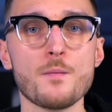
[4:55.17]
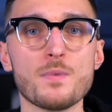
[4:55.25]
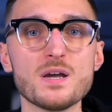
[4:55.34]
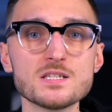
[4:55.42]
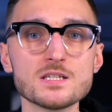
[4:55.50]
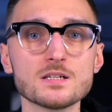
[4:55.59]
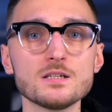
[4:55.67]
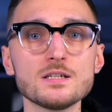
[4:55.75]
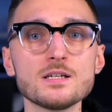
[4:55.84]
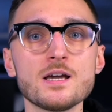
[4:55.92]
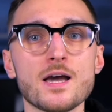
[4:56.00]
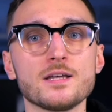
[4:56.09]

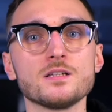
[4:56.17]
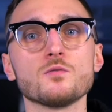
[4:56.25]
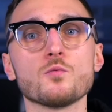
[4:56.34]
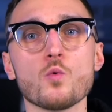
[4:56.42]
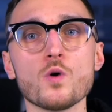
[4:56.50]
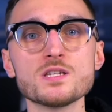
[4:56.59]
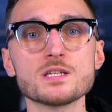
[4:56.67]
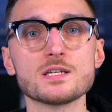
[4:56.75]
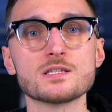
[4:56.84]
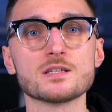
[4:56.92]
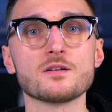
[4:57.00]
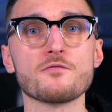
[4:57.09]
Basically, an invoice
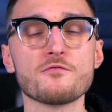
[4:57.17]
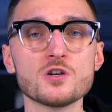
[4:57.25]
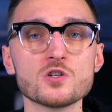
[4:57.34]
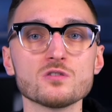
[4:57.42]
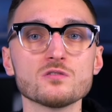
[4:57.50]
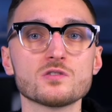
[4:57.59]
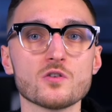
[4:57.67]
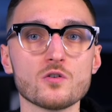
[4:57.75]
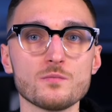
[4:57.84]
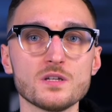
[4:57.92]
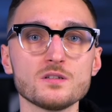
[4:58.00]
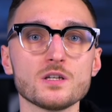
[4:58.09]
is an official
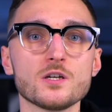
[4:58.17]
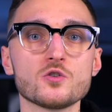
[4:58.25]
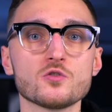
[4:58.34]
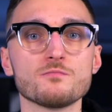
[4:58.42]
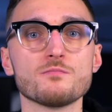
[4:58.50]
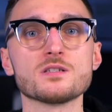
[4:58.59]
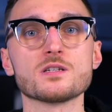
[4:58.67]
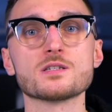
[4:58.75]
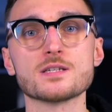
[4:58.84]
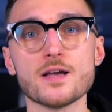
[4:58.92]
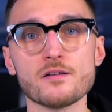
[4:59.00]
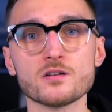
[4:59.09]
document issued by the
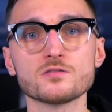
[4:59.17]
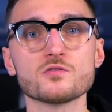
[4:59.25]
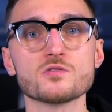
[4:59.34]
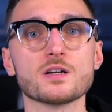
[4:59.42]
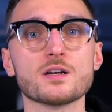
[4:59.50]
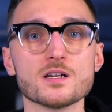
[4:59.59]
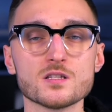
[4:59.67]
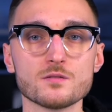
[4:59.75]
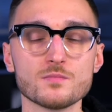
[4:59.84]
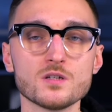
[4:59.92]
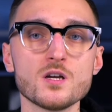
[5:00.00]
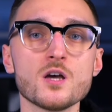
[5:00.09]
seller to the
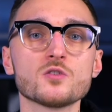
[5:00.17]
customer